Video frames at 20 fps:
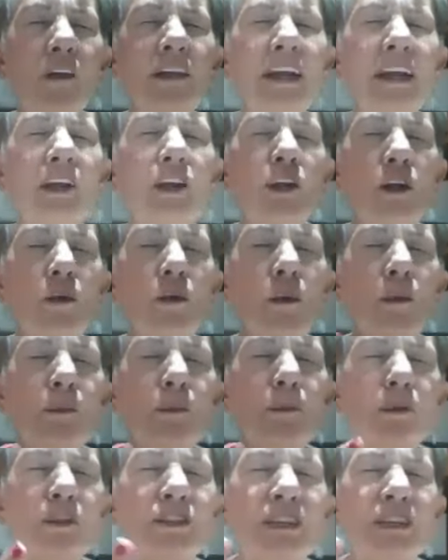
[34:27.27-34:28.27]
that you will
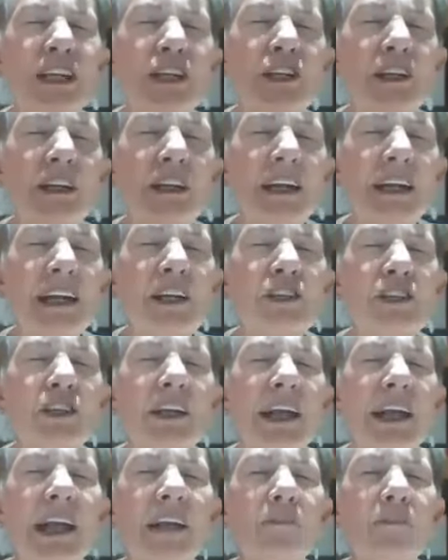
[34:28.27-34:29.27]
position each
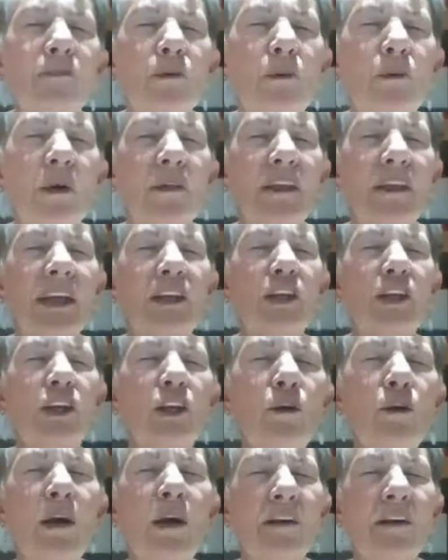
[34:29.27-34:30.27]
and everyone that
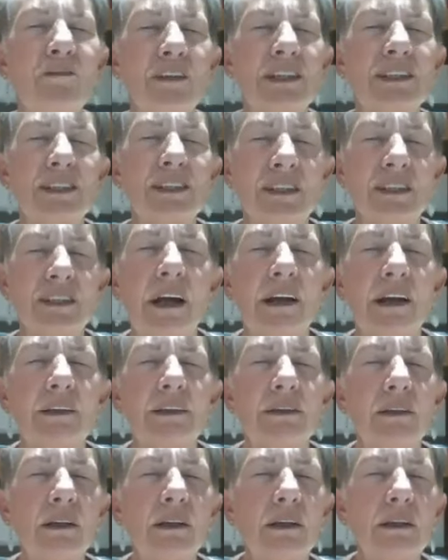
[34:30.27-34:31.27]
you have
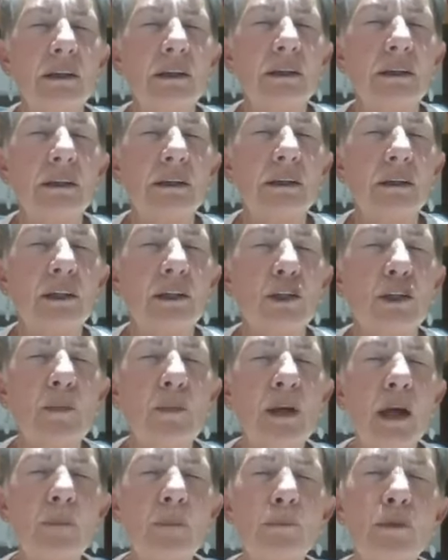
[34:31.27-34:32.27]
assigned to
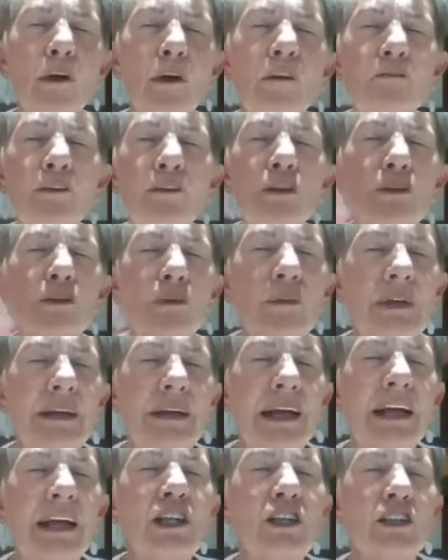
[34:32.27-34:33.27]
be a prophet to the
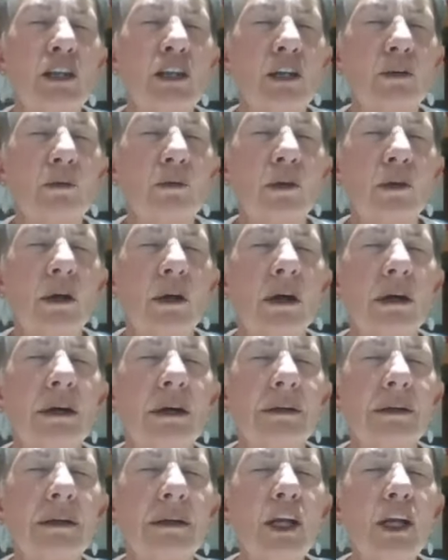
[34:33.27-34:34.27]
nation, Lord
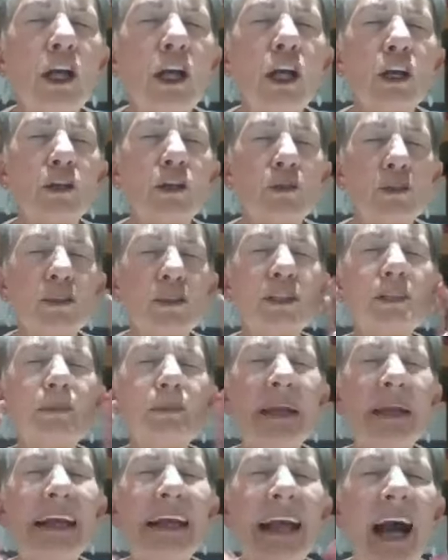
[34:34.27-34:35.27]
God, to
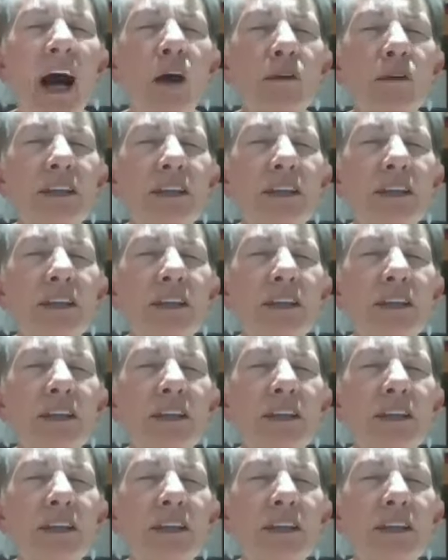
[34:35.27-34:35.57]
speak out